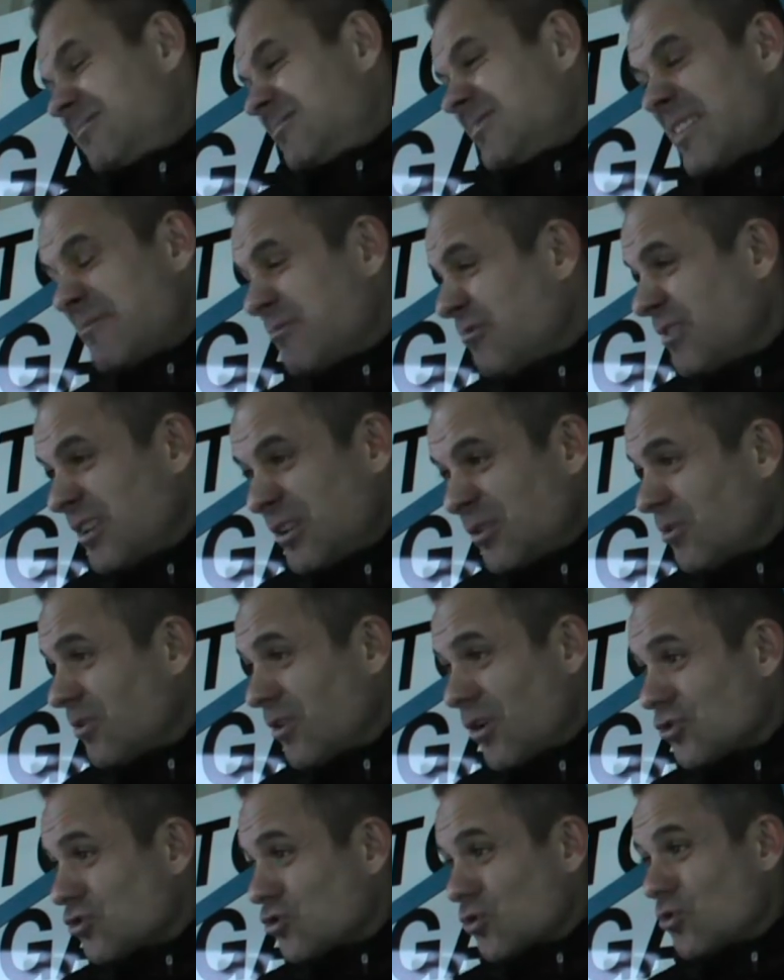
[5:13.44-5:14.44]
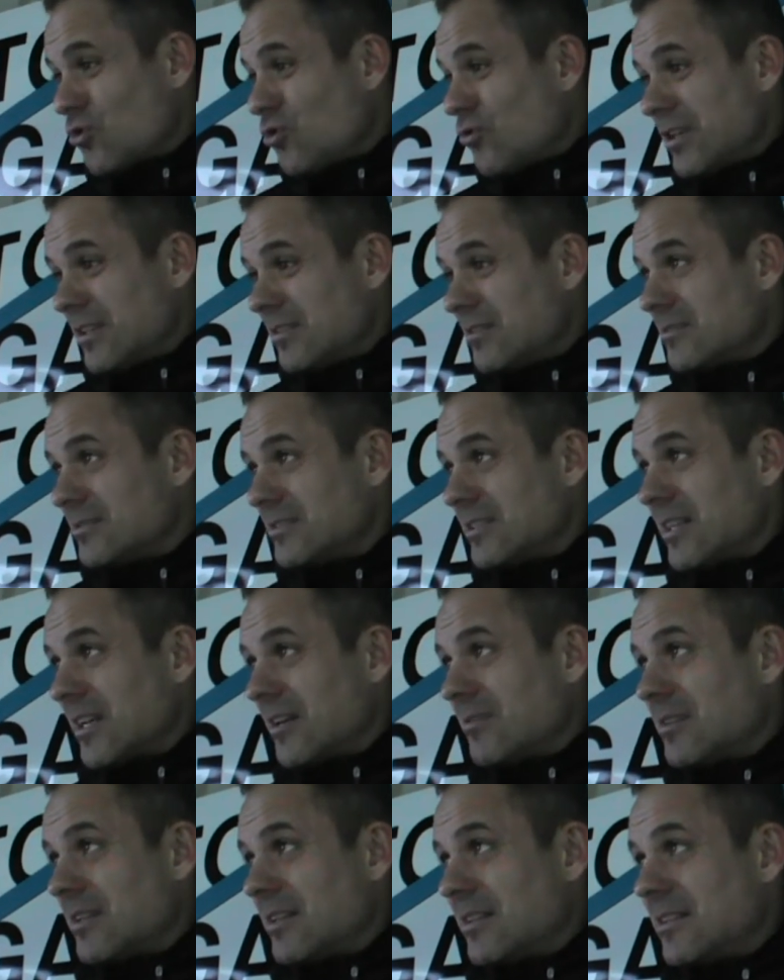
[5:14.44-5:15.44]
never really looked like scoring. You know,
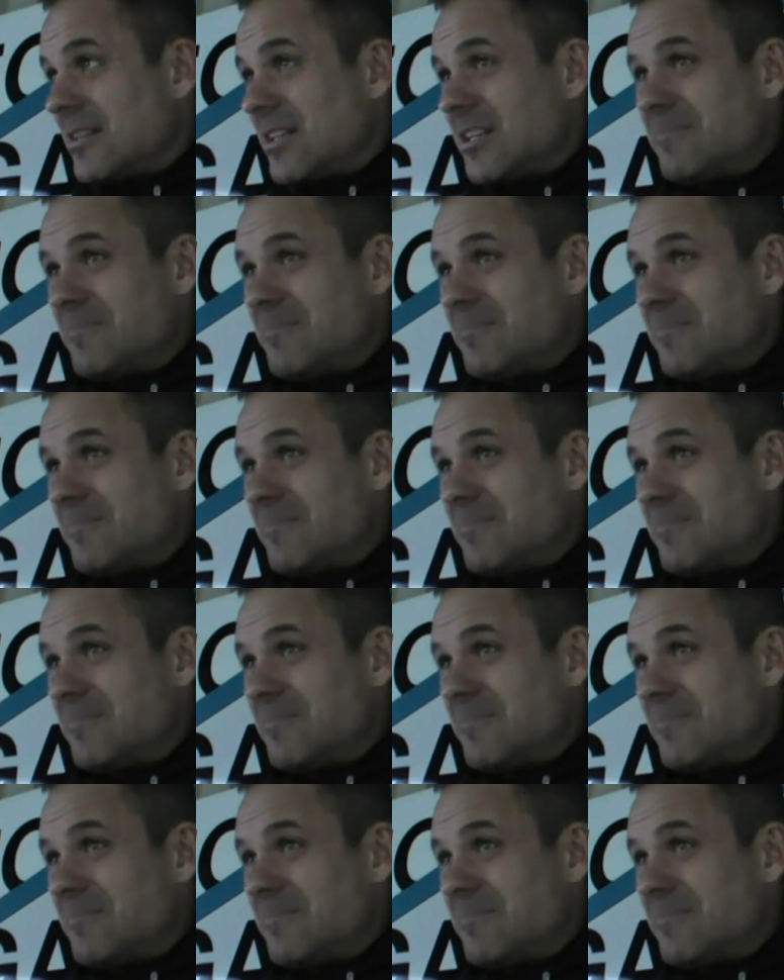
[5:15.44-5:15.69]
and